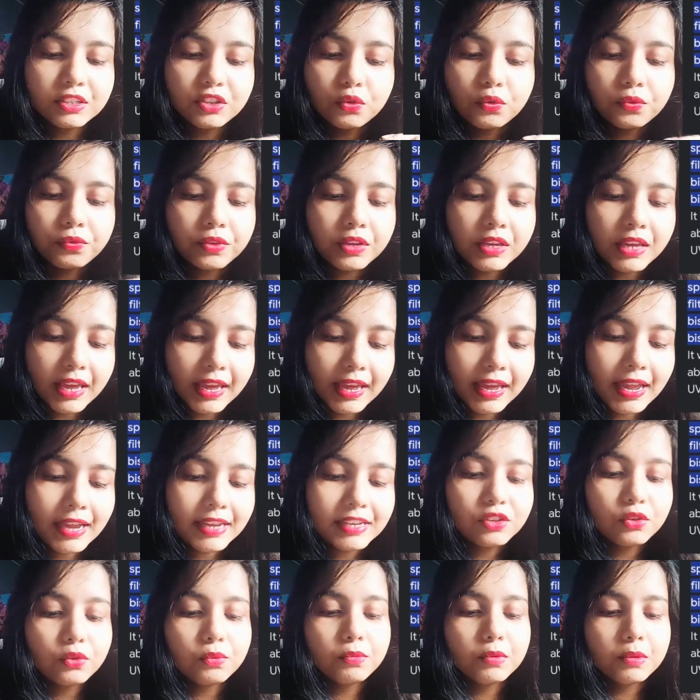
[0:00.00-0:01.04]
UVA
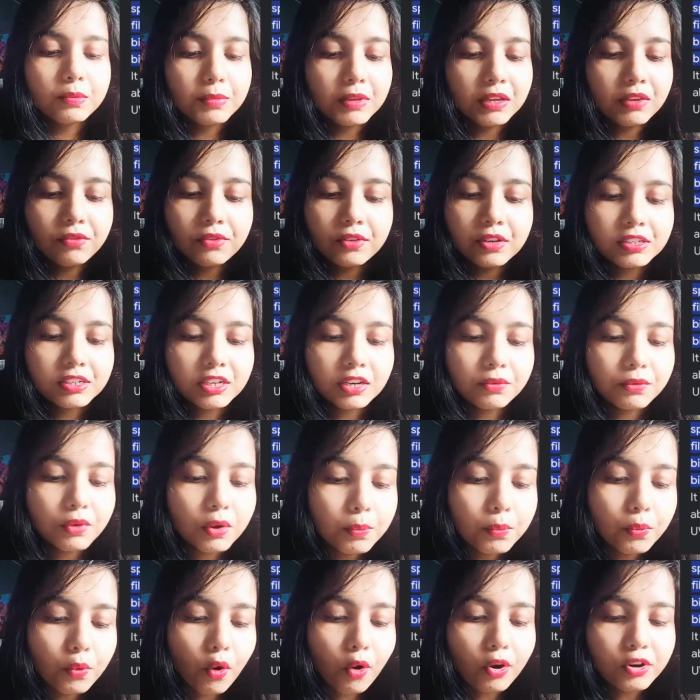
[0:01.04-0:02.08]
and UVB filter for
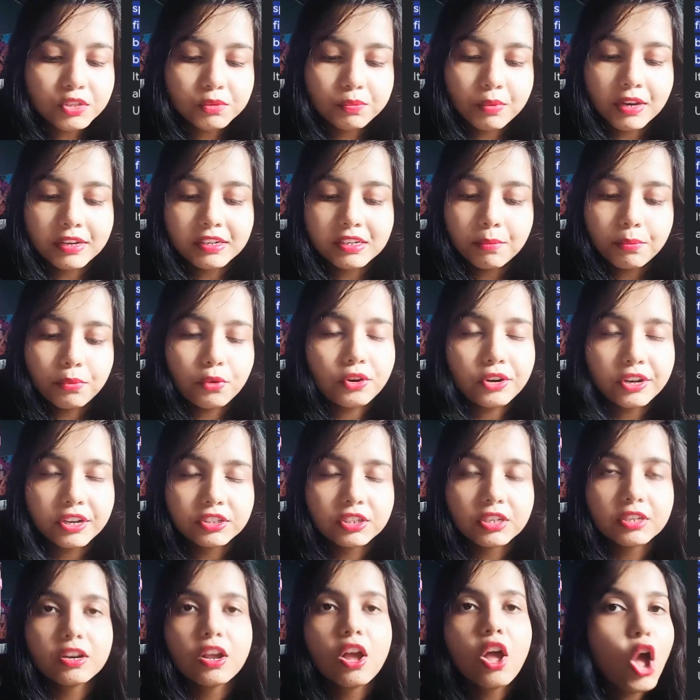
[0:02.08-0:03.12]
broad spectrum
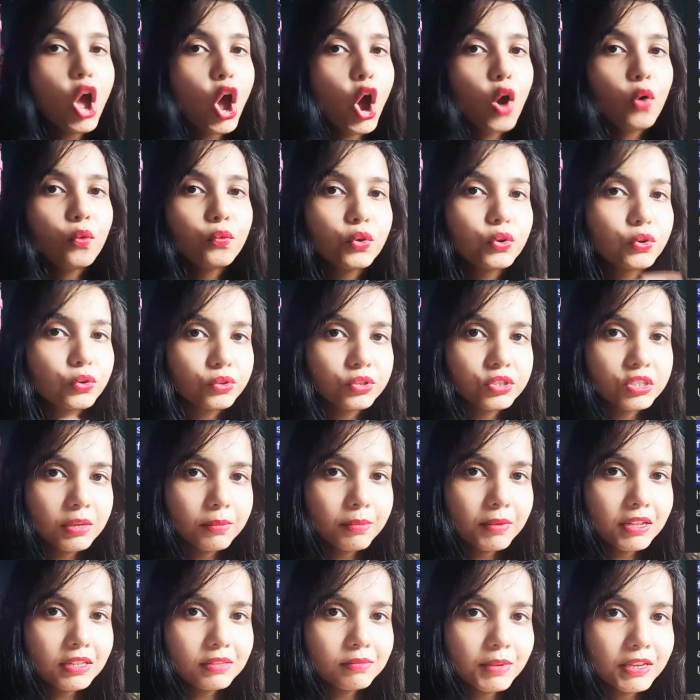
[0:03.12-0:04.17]
protection.
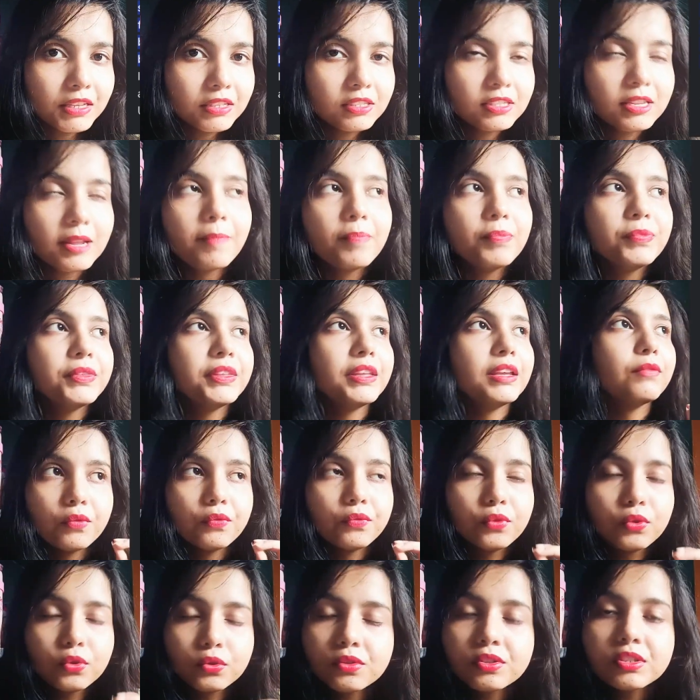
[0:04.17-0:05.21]
Photostable
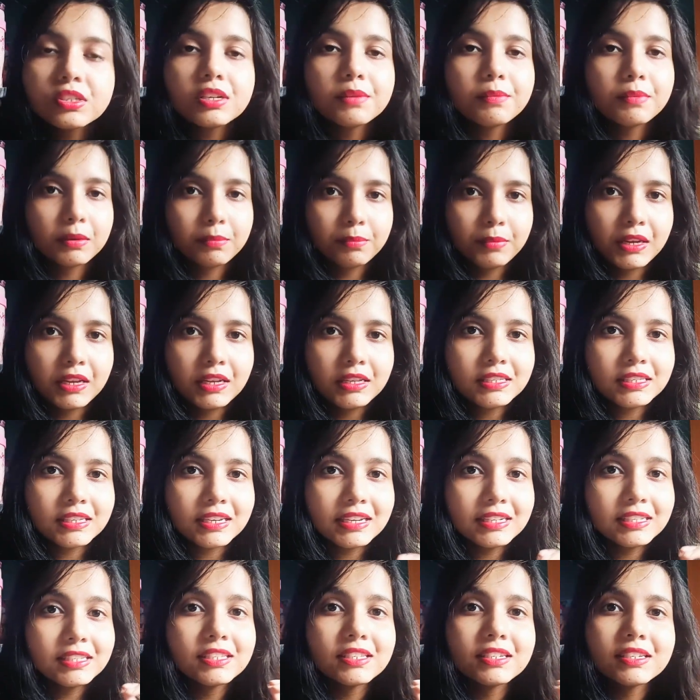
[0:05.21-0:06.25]
means
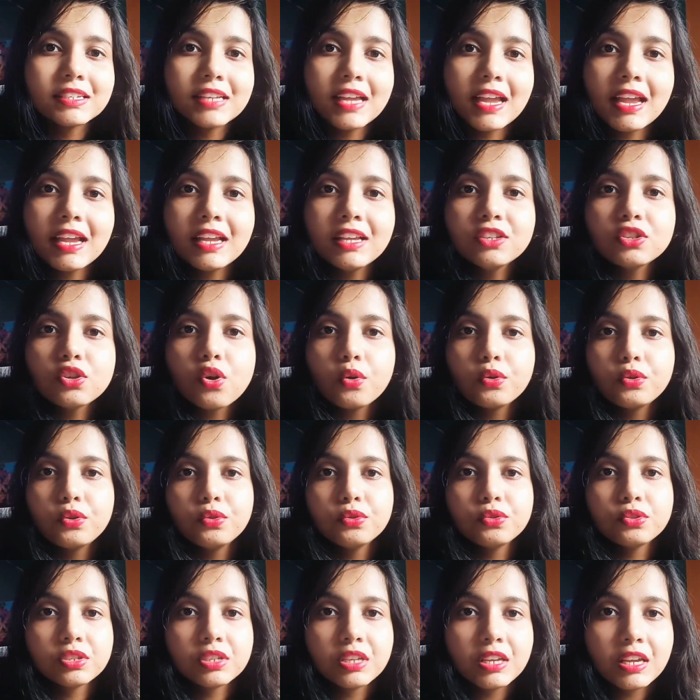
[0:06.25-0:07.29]
it stays on
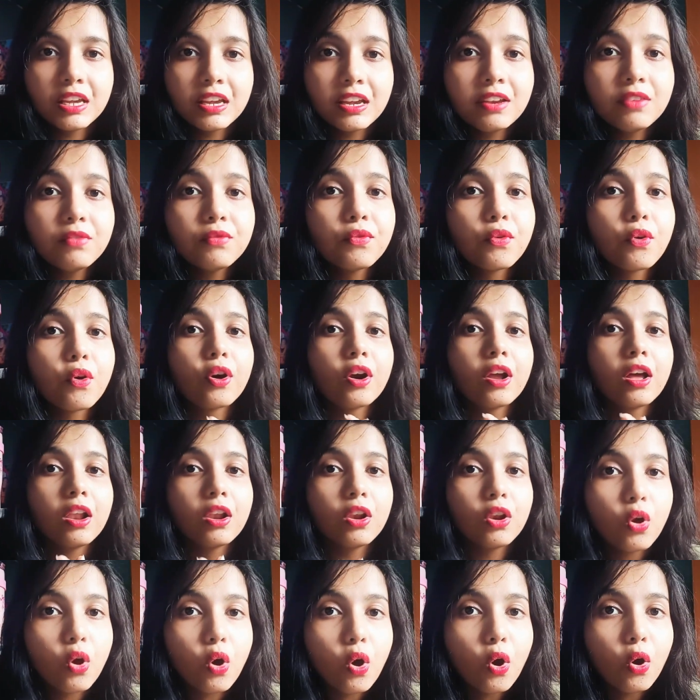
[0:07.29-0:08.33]
your skin for a
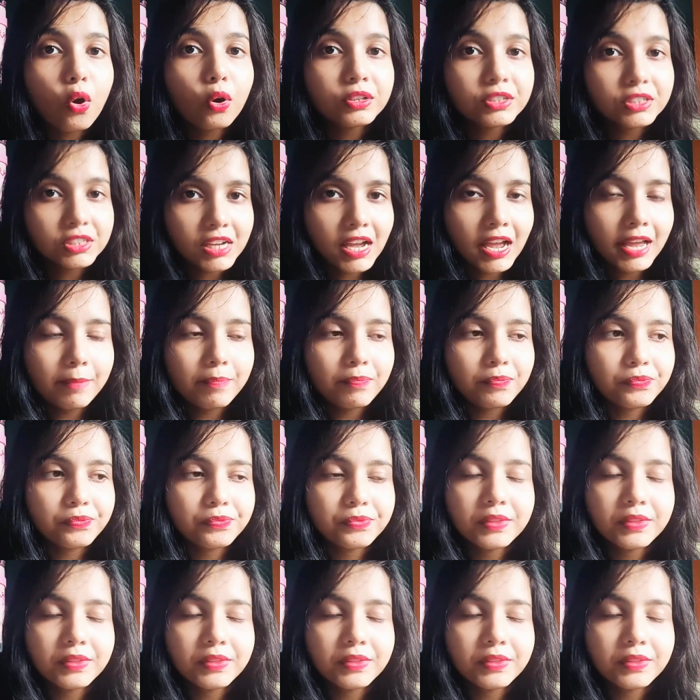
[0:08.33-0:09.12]
long time.